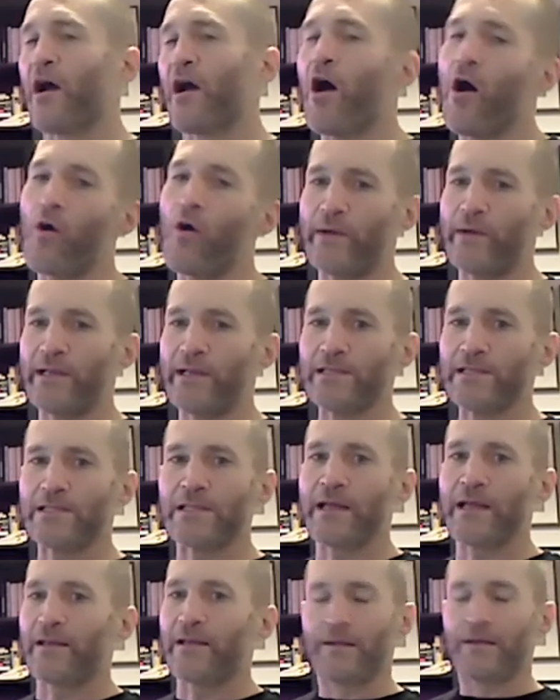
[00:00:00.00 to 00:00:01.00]
always
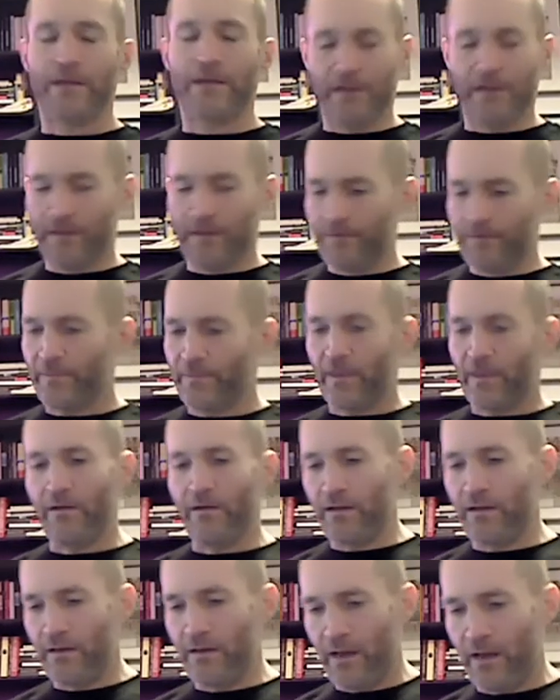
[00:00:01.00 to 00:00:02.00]
like
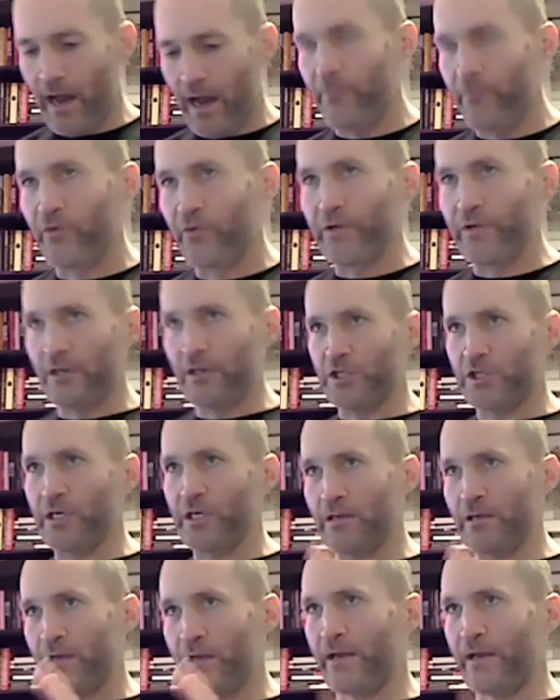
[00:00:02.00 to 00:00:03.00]
hyper
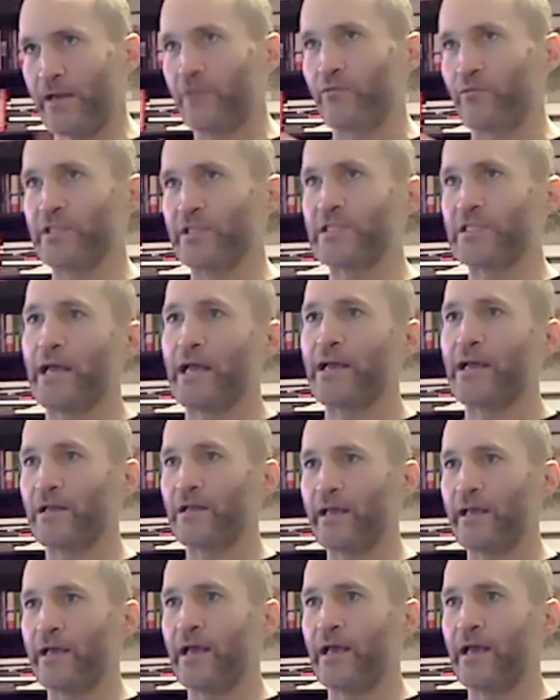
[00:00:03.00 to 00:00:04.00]
diligent, like
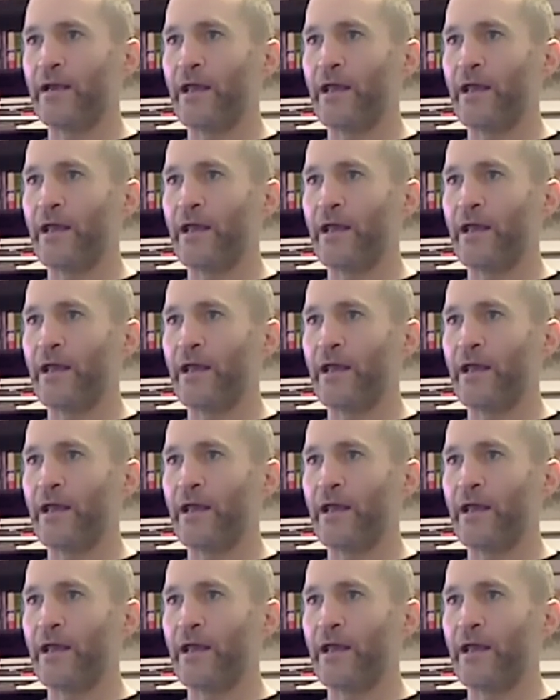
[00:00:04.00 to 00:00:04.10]
recycling